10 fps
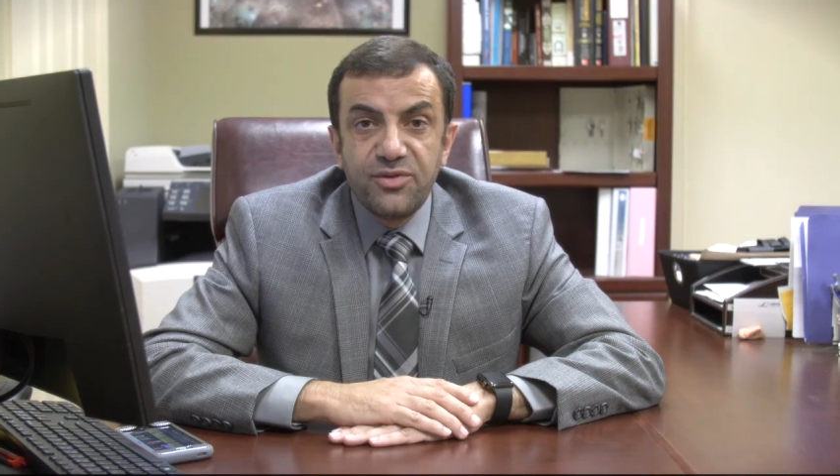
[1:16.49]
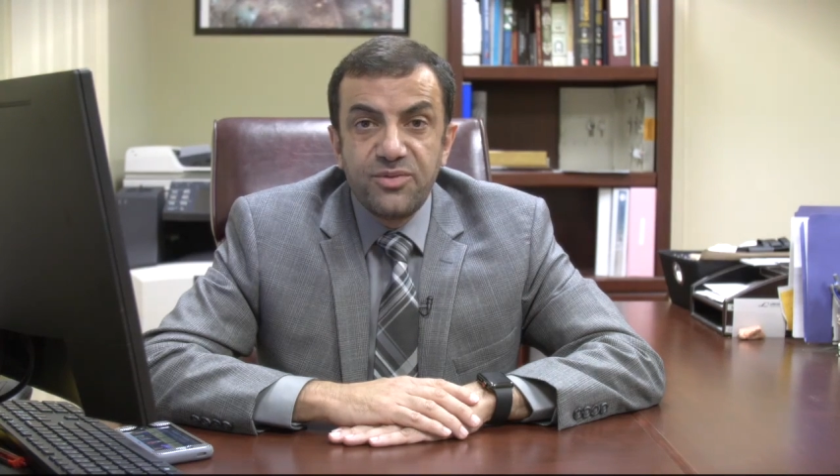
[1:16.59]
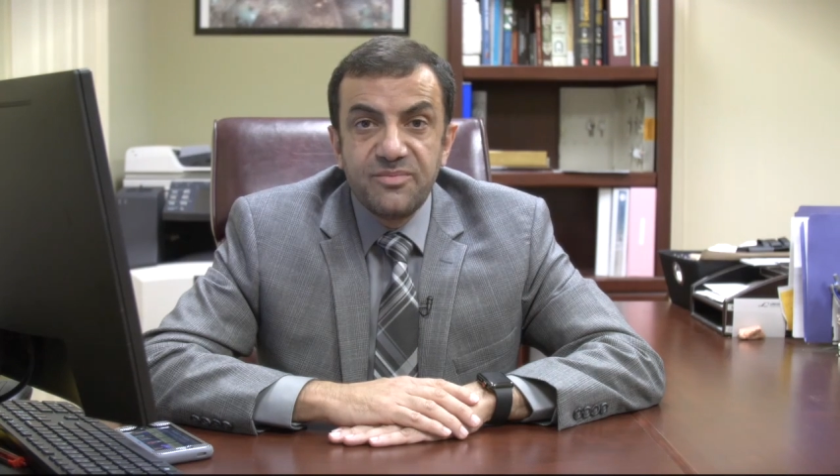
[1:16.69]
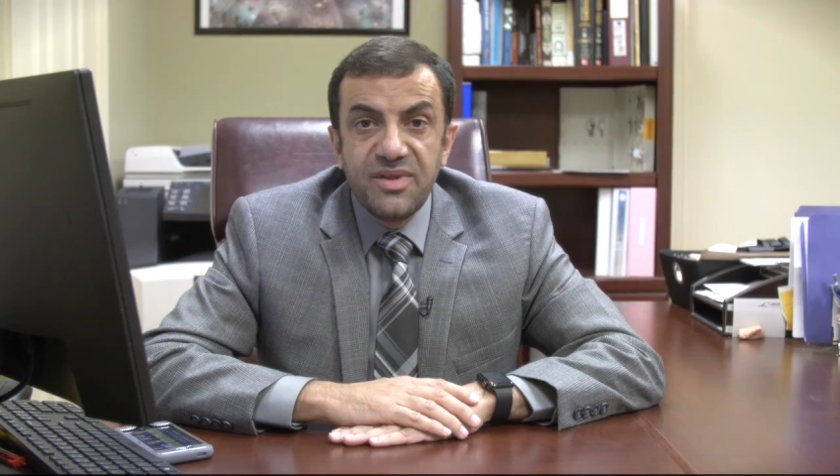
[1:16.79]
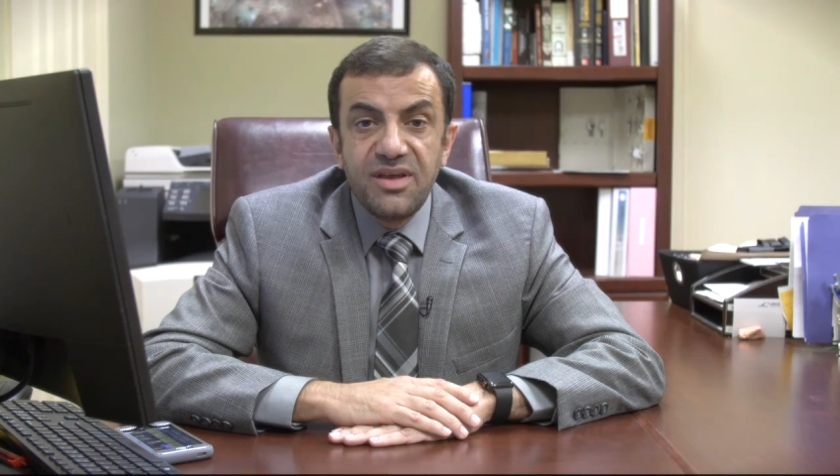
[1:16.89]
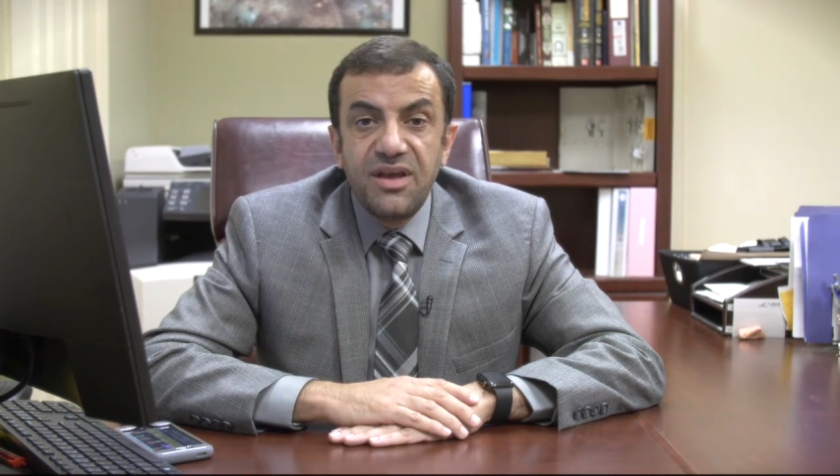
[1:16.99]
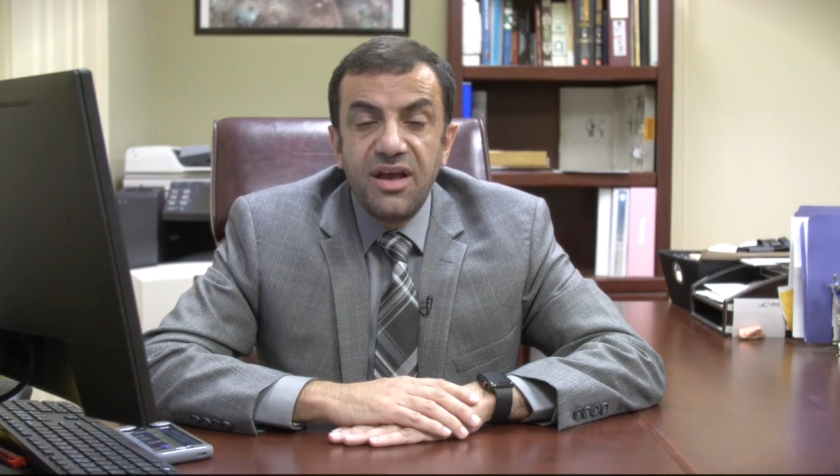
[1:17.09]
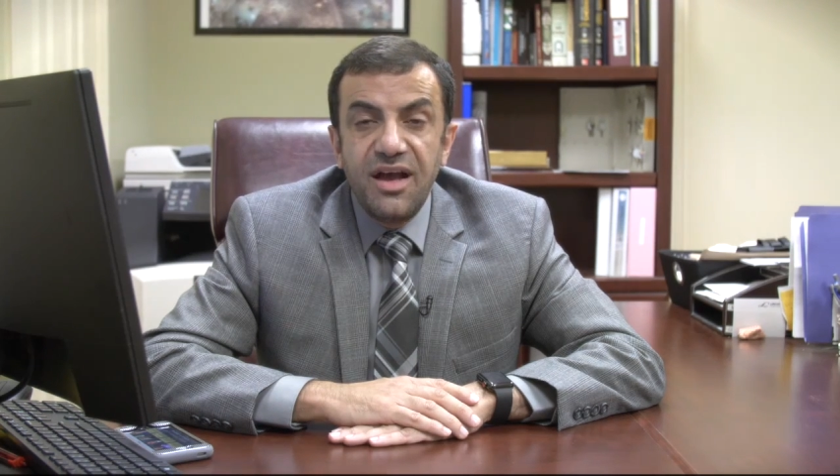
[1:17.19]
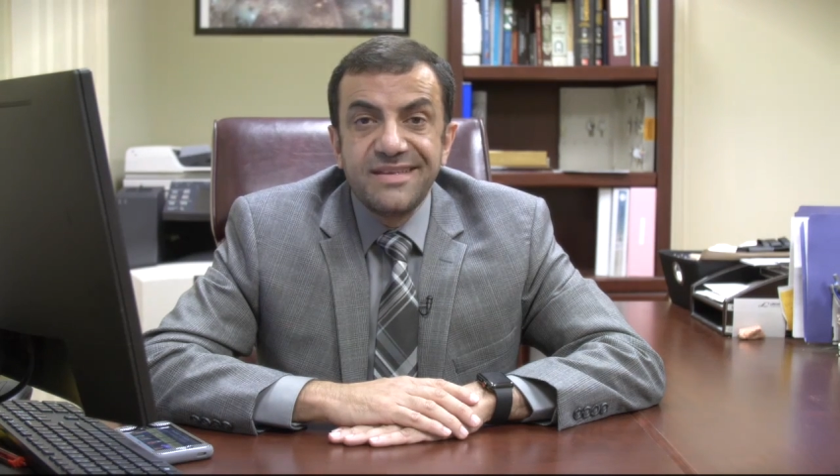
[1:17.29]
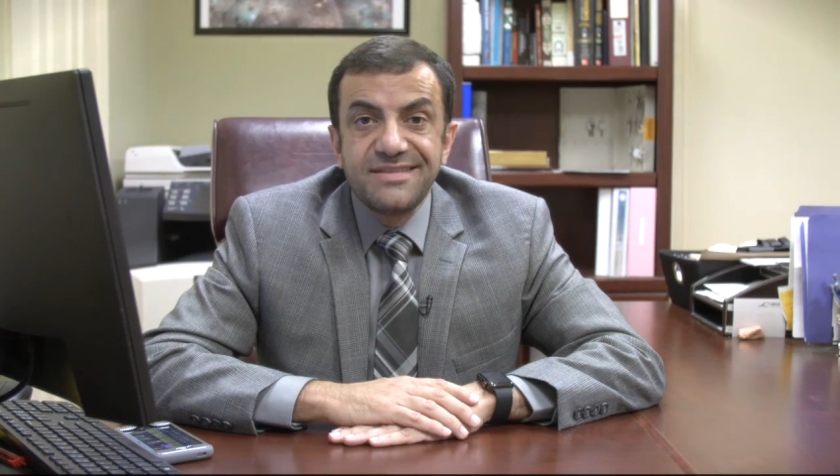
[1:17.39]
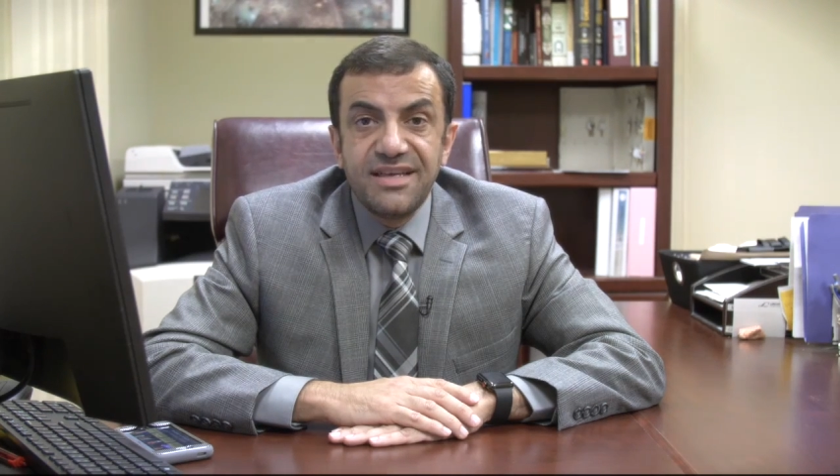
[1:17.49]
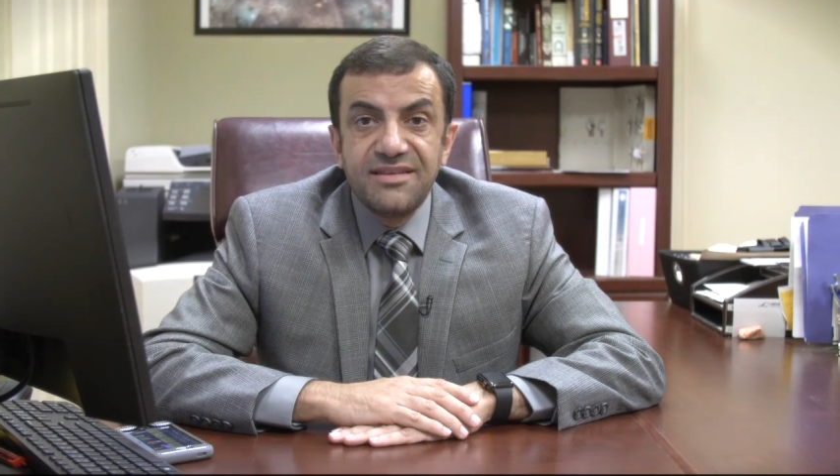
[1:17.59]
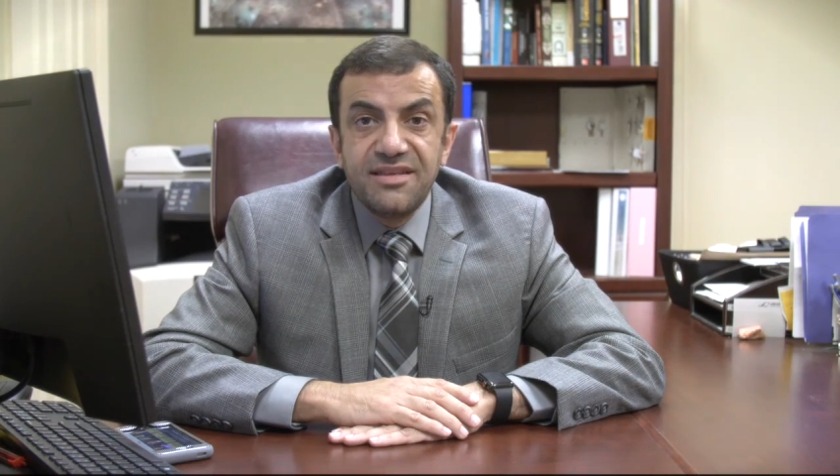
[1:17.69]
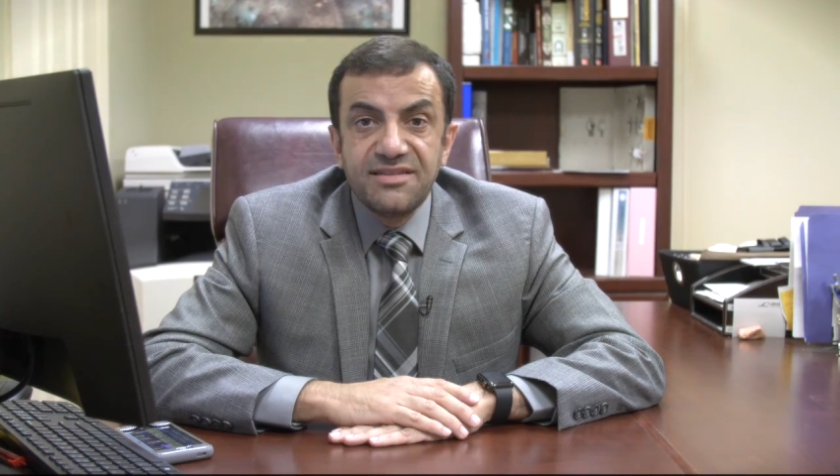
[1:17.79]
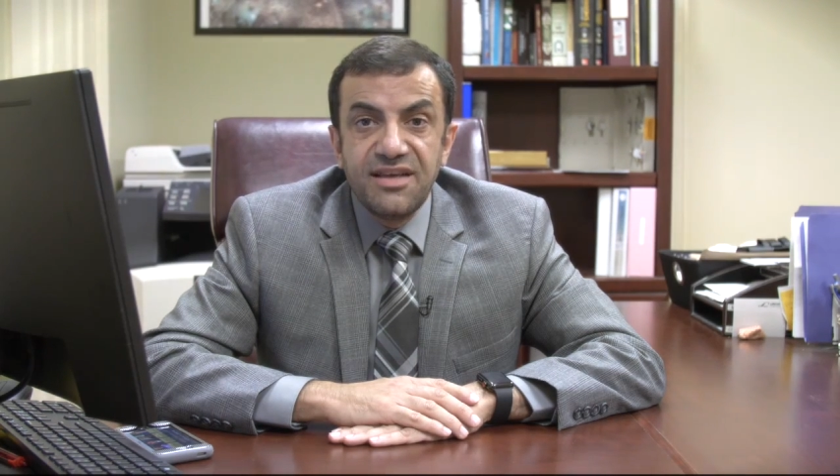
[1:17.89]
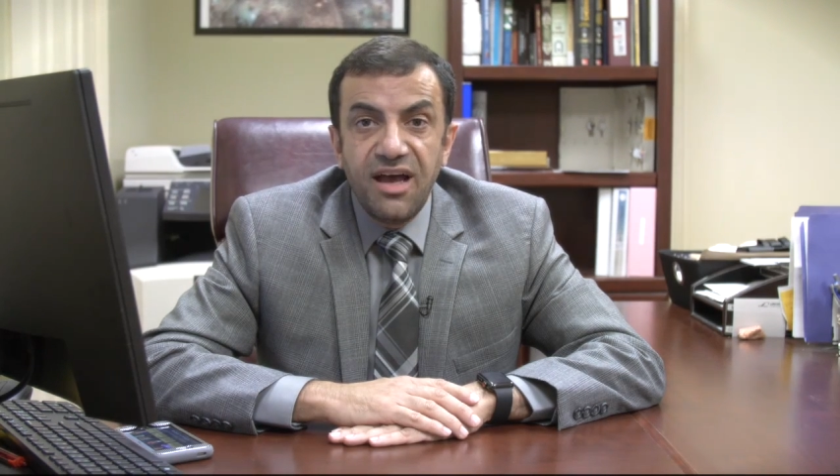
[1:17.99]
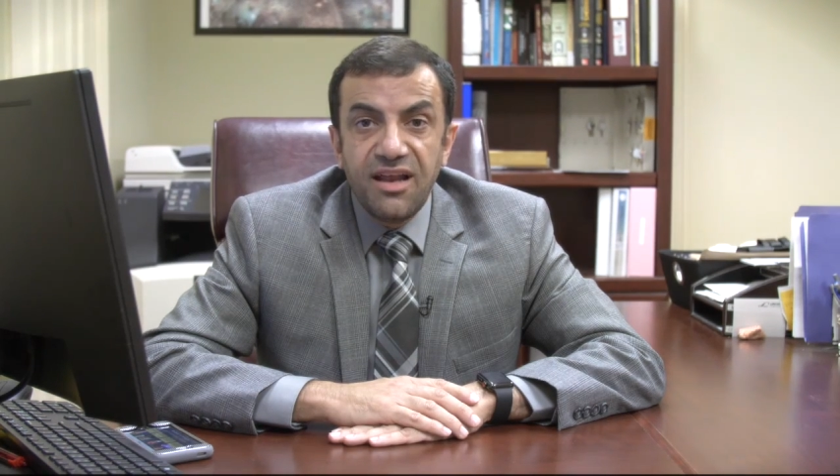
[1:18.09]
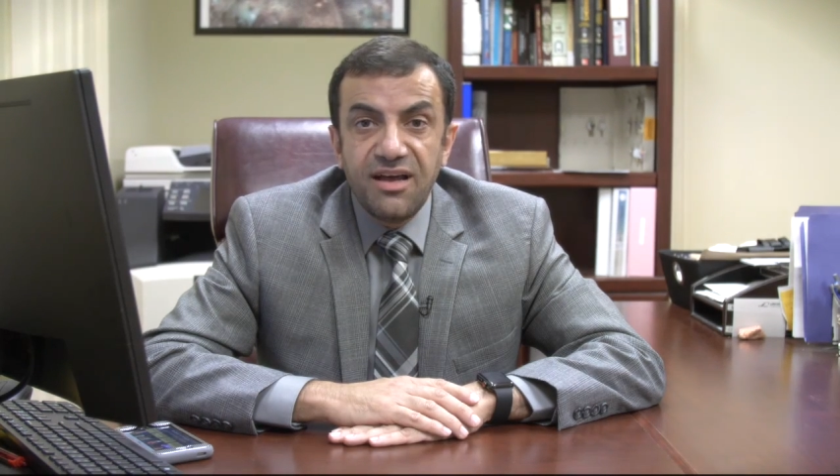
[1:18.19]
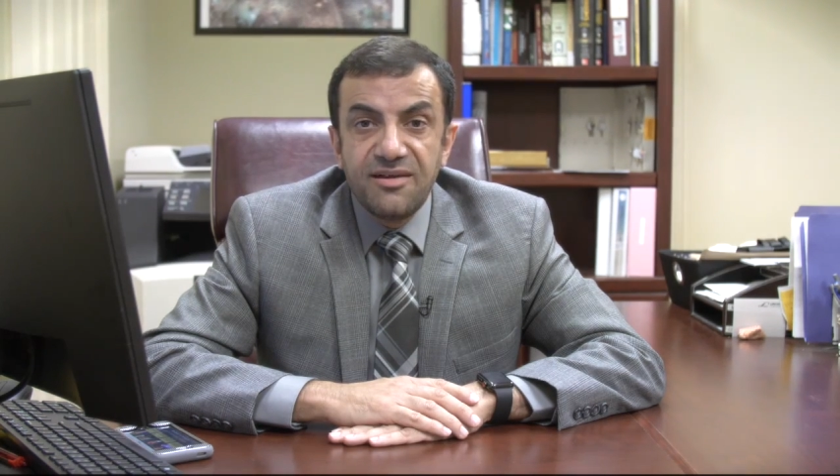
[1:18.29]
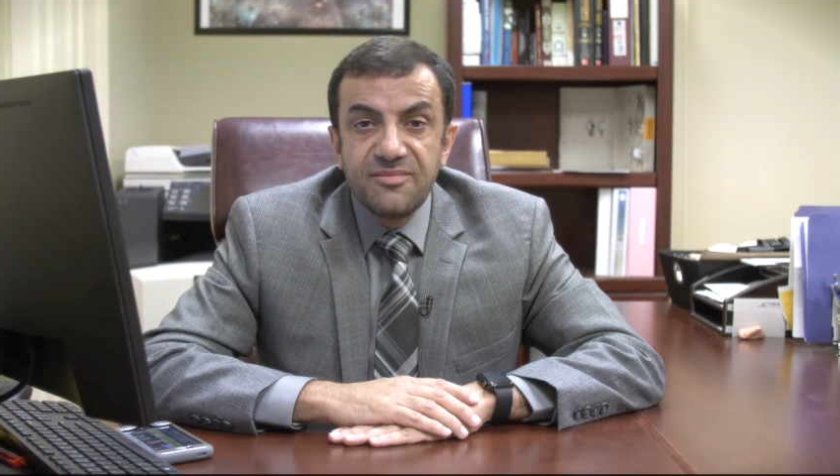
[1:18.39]
you attend this
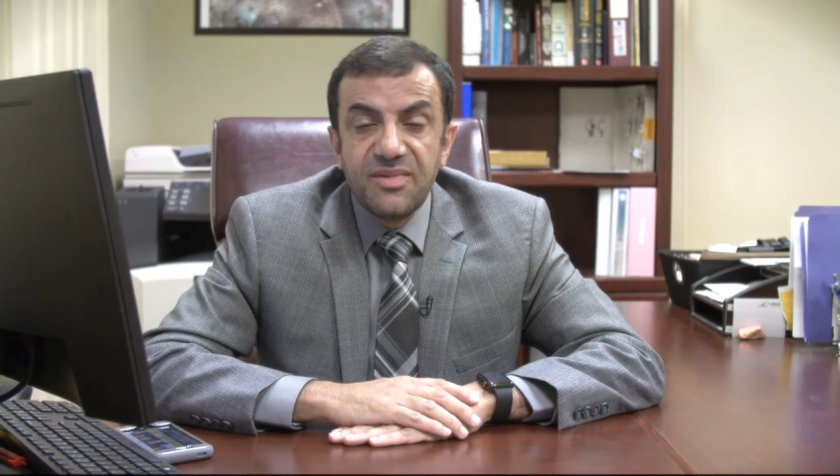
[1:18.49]
gala